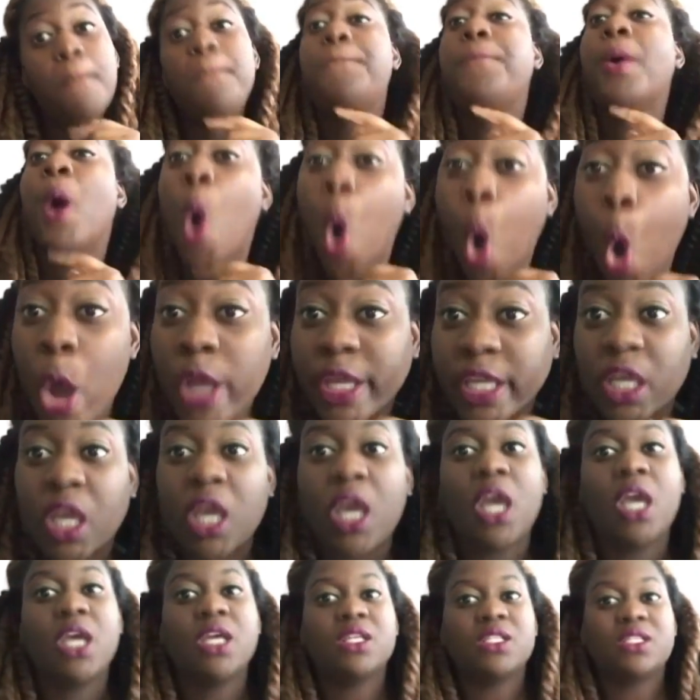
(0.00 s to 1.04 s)
boy.
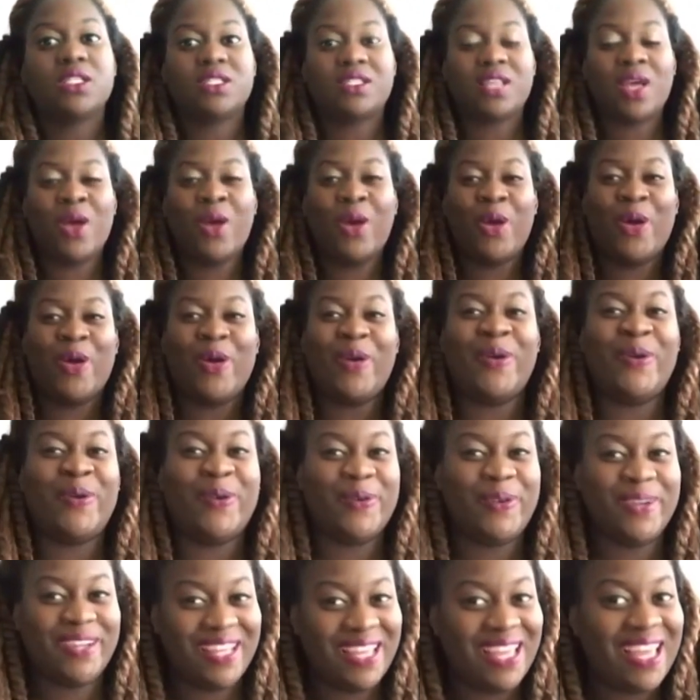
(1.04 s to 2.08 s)

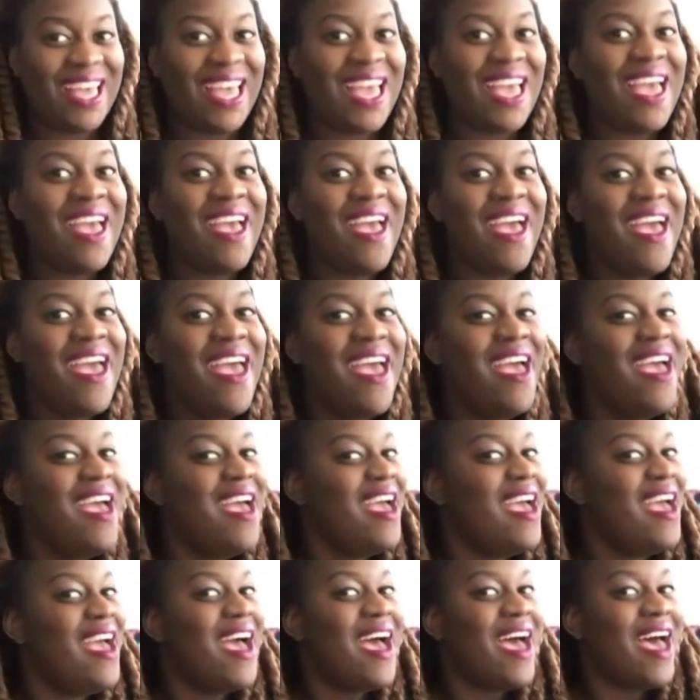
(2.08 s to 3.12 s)
So
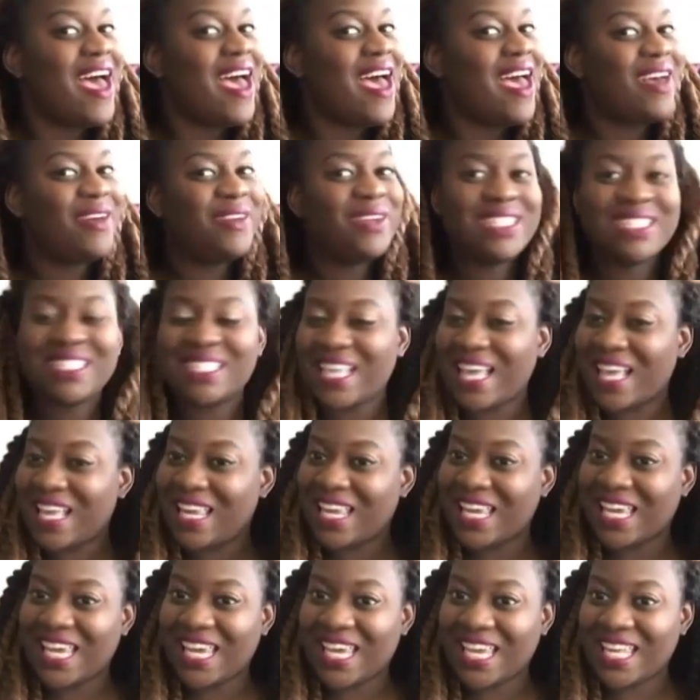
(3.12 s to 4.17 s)
I was
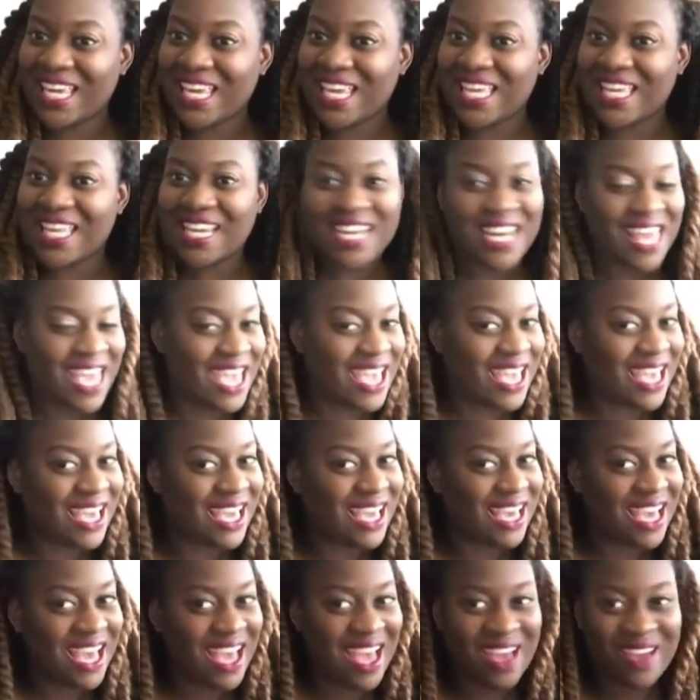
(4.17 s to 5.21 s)
hella heated.
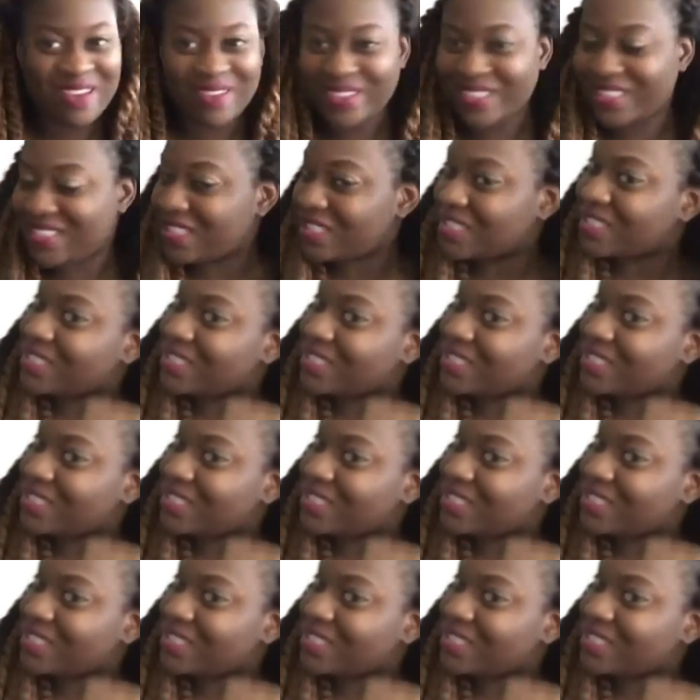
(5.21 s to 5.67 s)
Like, I was